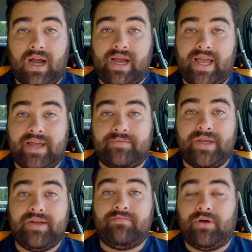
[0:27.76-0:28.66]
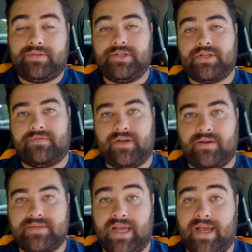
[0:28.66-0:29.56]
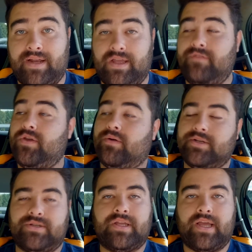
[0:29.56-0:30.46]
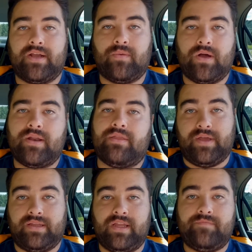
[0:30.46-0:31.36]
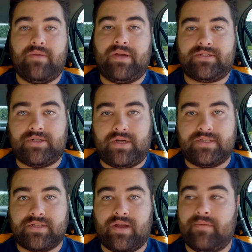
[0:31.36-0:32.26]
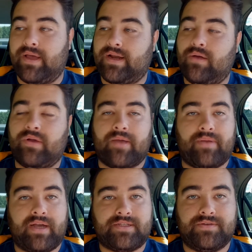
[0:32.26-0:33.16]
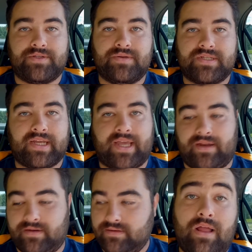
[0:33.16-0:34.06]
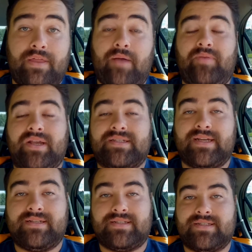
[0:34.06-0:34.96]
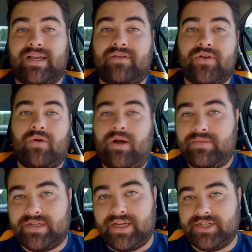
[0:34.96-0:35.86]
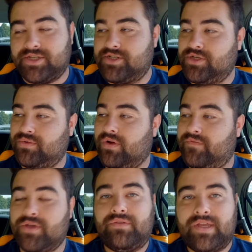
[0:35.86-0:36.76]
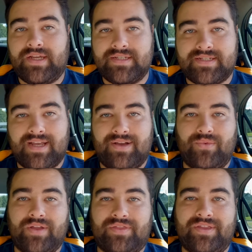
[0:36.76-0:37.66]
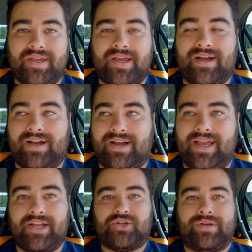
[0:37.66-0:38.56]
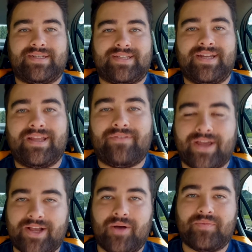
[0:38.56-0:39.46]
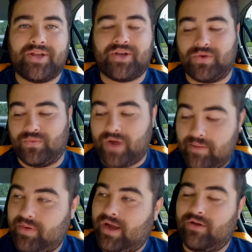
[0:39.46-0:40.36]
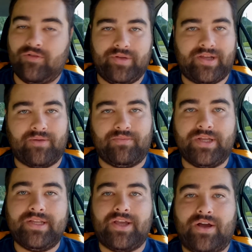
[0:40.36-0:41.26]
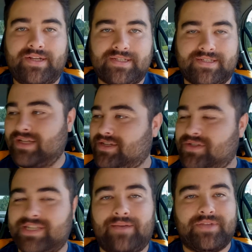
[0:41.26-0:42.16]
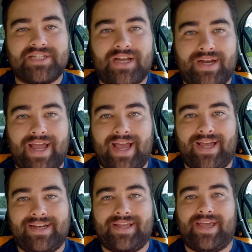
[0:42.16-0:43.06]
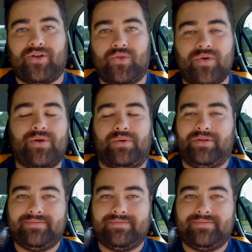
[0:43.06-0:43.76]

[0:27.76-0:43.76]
I handmade both these shift knobs, and if you are interested in getting one, then leave me a message on Instagram and I will get back to you as soon as I can. That being said, since I have no obligation to review these with the interest in giving a company good rep, I will be completely honest. Let's go slap these on and get on the road.